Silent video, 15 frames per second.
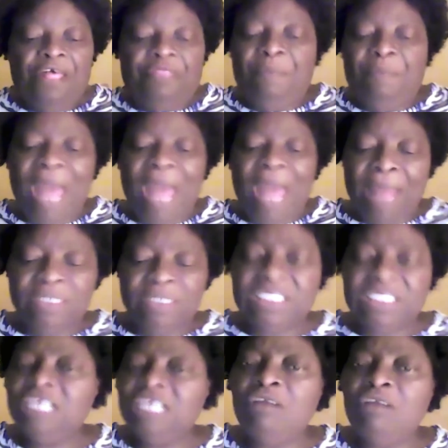The Bible
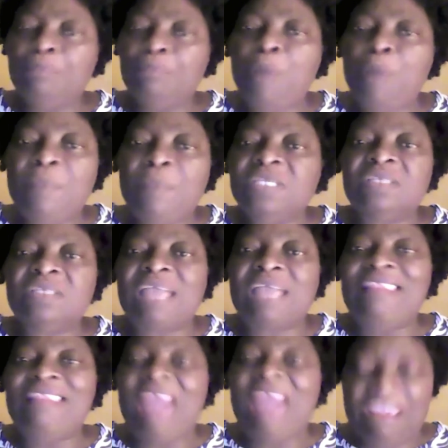did not promise us a
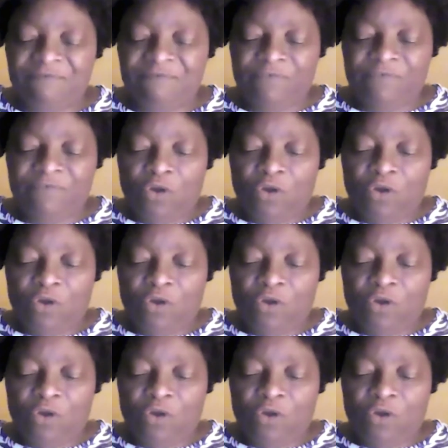life